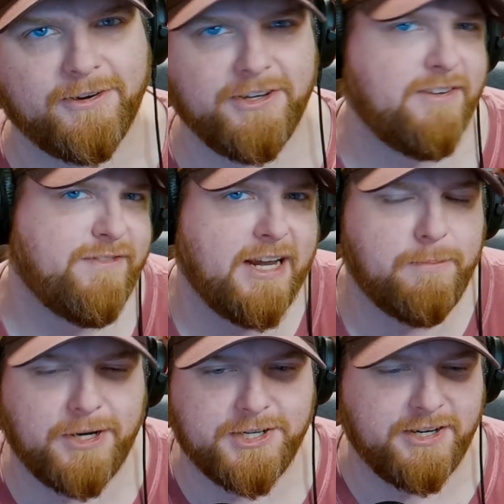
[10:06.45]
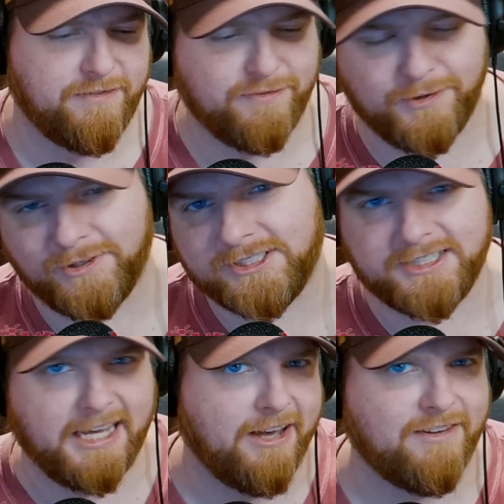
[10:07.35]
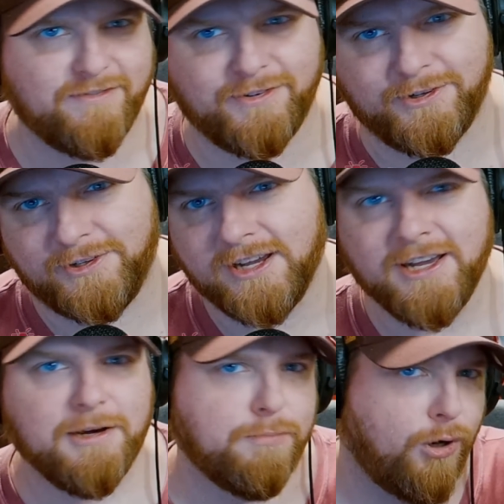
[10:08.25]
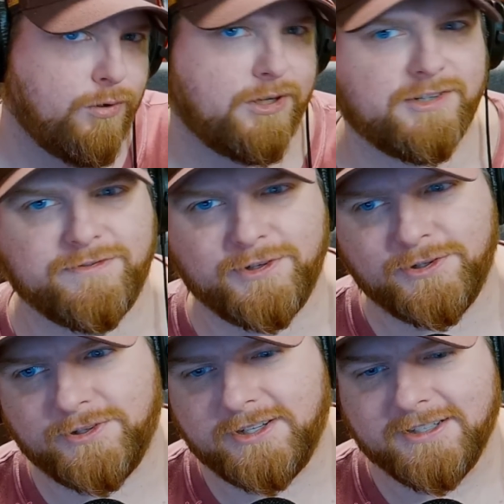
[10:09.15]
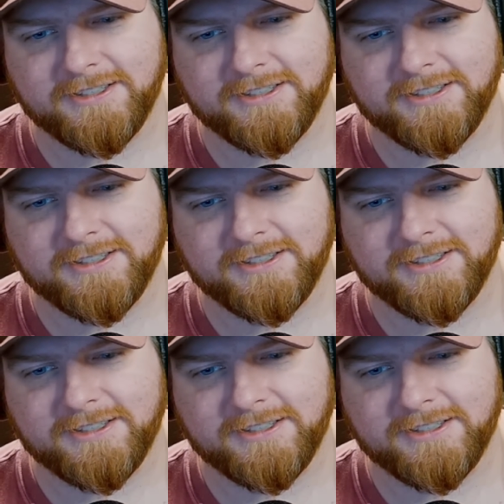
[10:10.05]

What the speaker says: You can find a bunch of different foods, Italian food, Polish food,